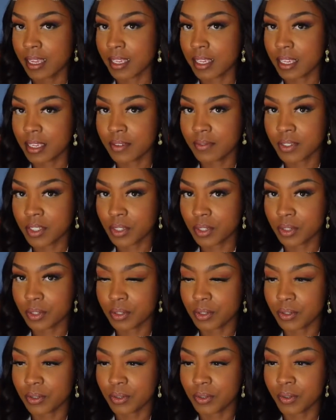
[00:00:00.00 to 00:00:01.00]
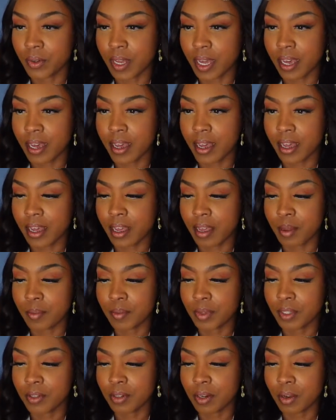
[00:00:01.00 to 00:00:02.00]
gives you, um,
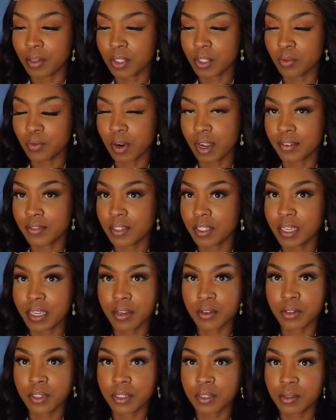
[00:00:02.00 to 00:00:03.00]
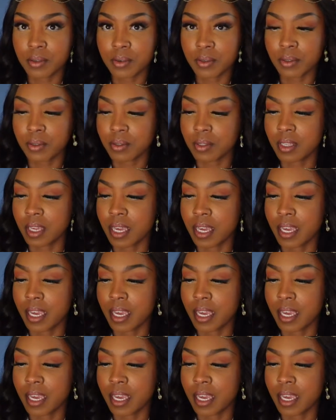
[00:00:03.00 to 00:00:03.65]
you know, Swarovski crystals